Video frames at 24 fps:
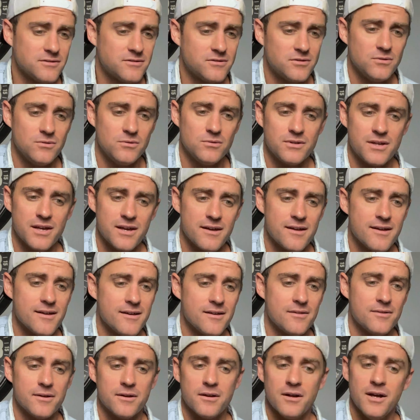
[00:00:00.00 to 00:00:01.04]

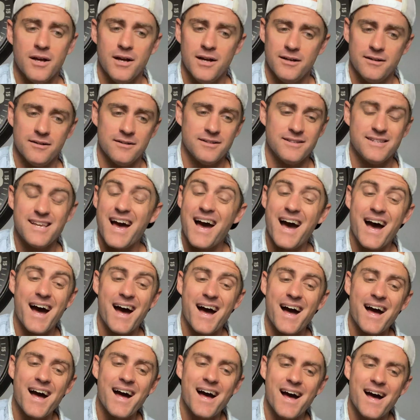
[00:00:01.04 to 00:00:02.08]
together.
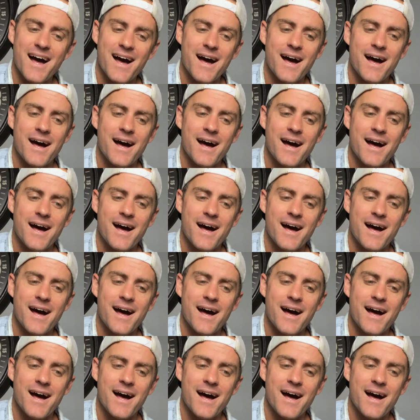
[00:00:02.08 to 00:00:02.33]
I,